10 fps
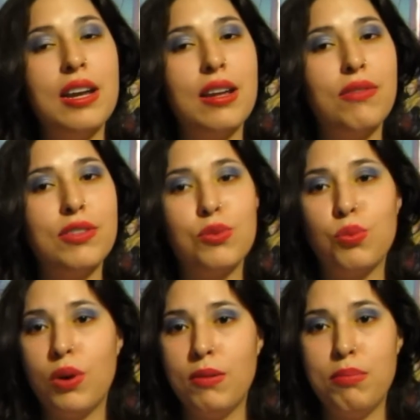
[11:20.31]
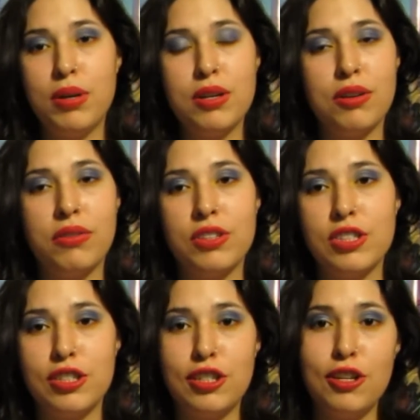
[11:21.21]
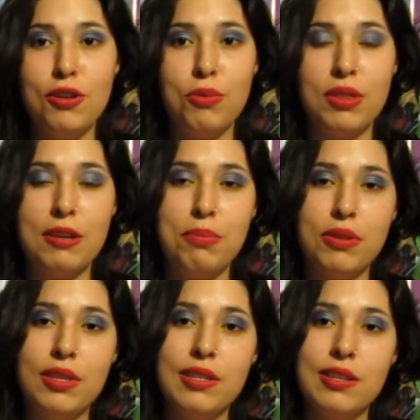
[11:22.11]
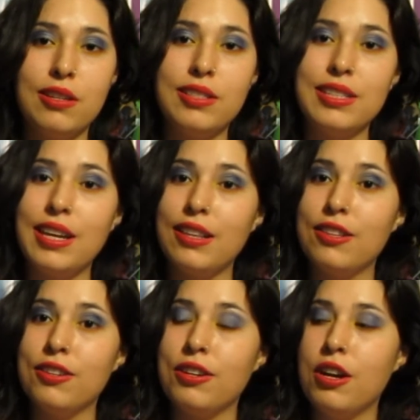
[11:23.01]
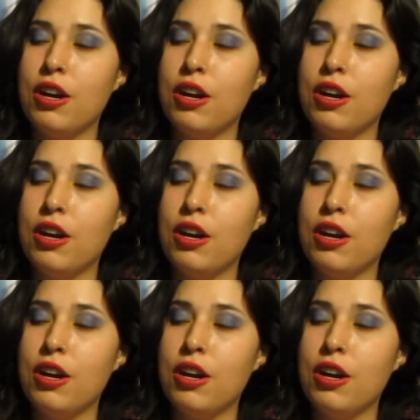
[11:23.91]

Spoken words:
if it's 1 book or if it's 2 when they put this all together.